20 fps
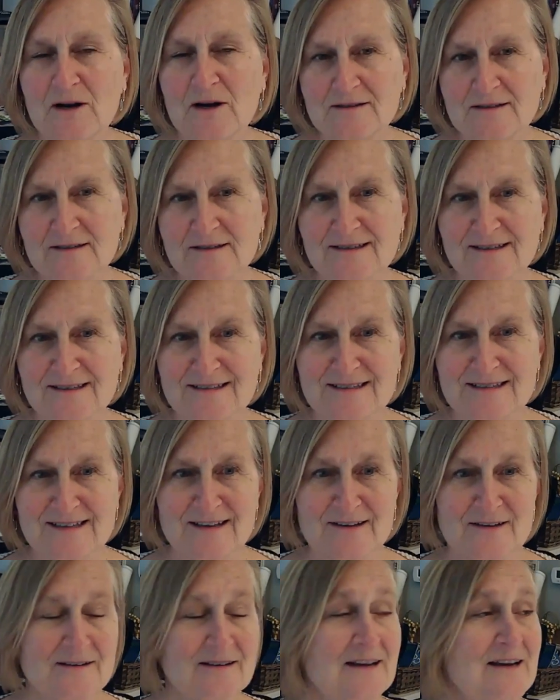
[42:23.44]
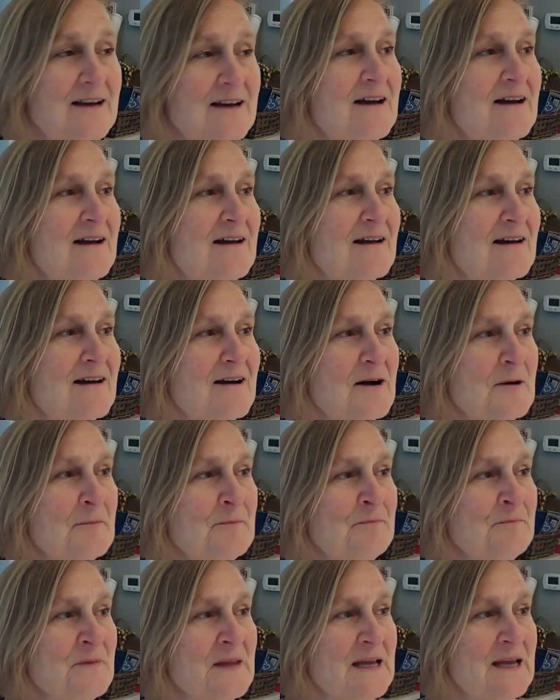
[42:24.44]
practice since then.
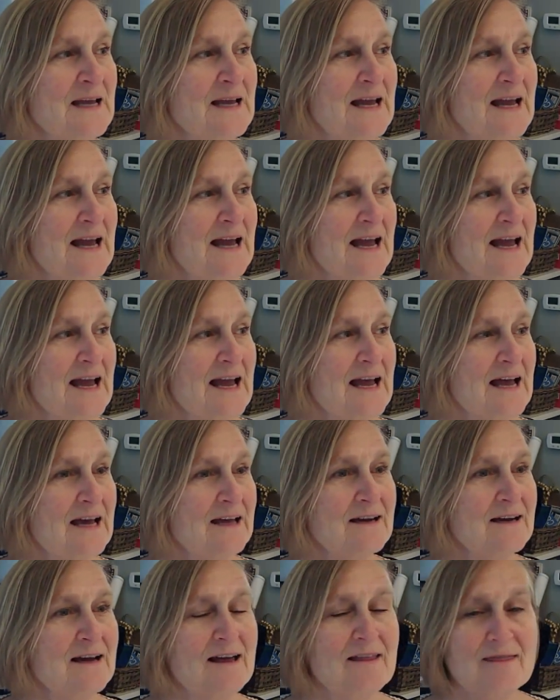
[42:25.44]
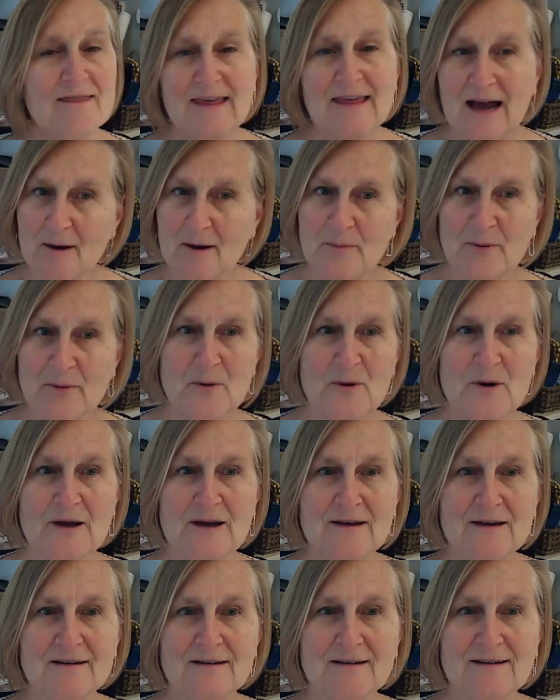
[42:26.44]
And at that
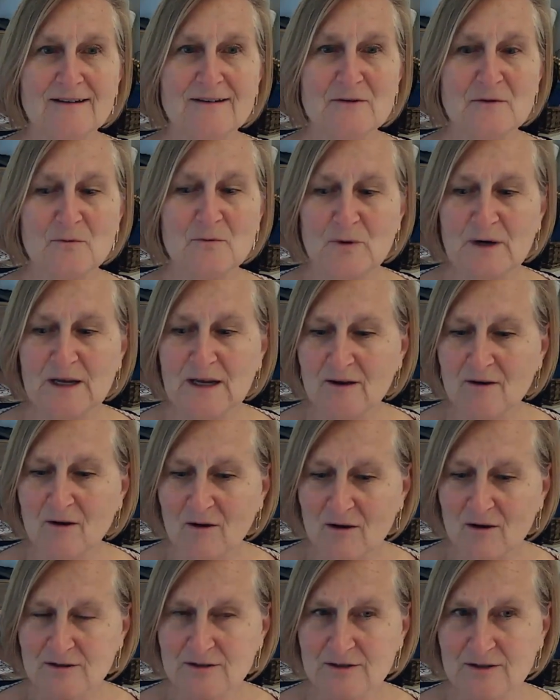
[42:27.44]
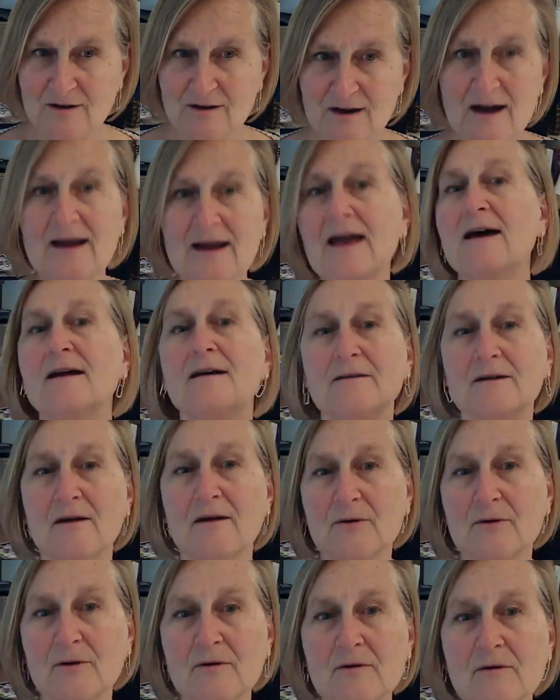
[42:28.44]
point, I had
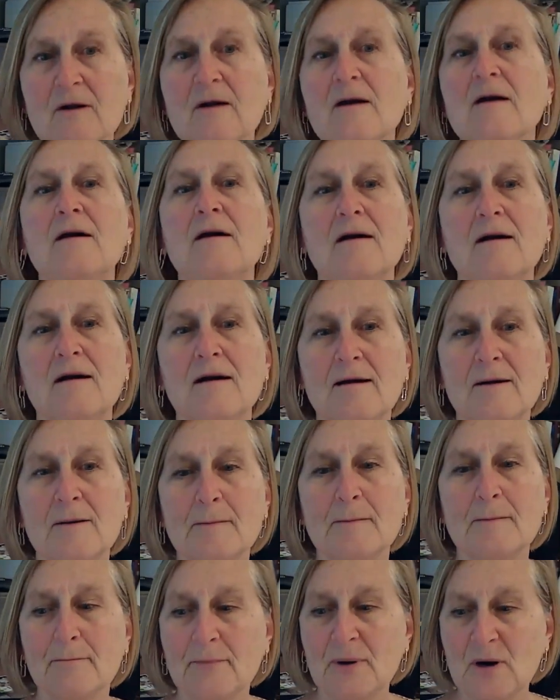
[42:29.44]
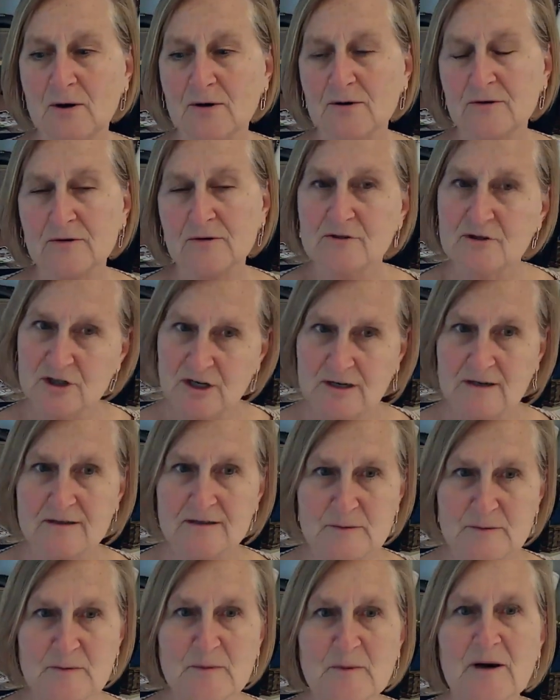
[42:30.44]
another partner,
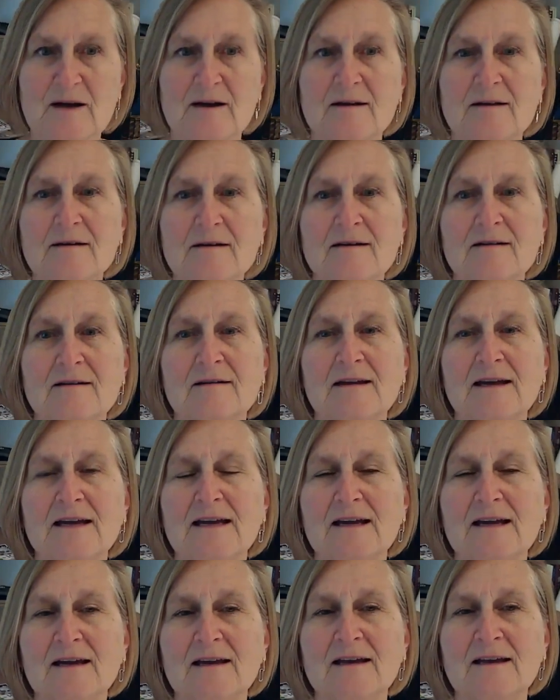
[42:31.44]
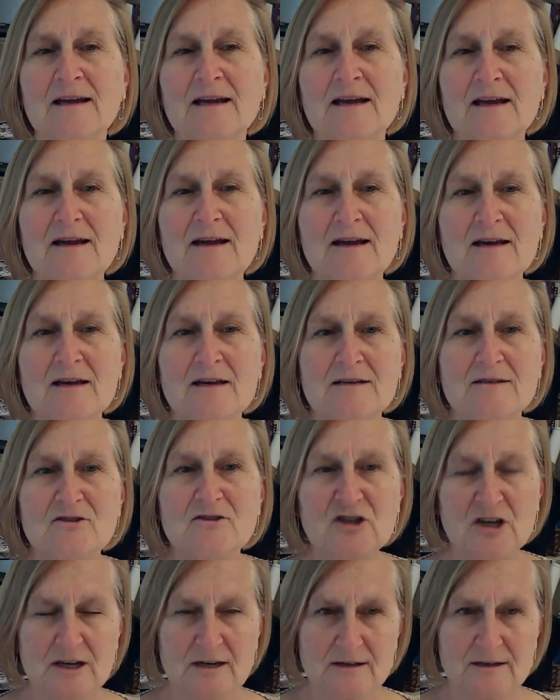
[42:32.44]
Janice Amaya, and
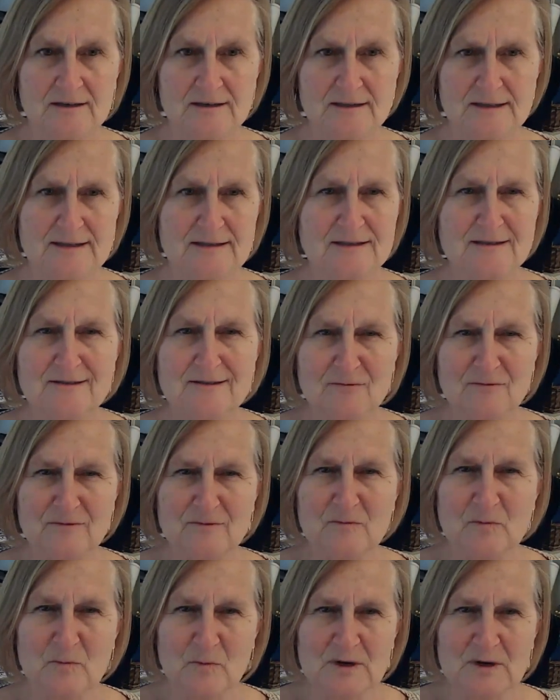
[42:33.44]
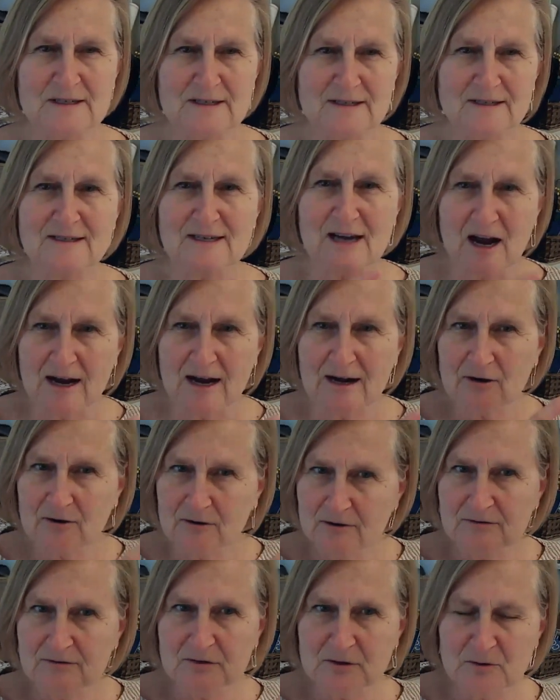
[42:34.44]
Janice was
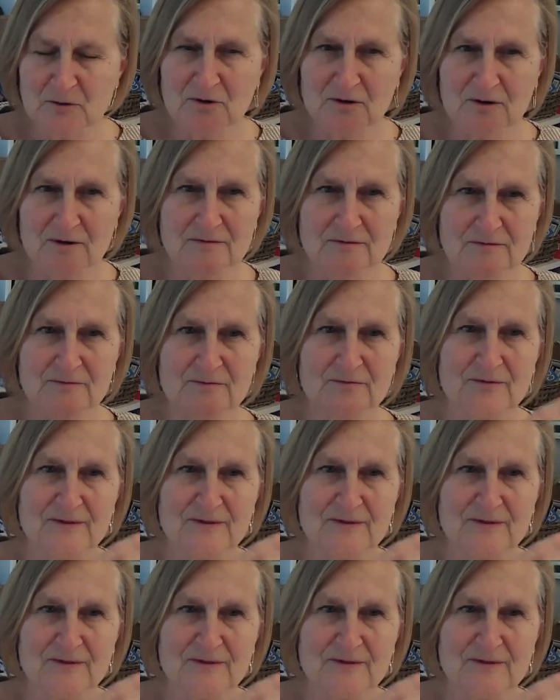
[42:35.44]
tired of sort of,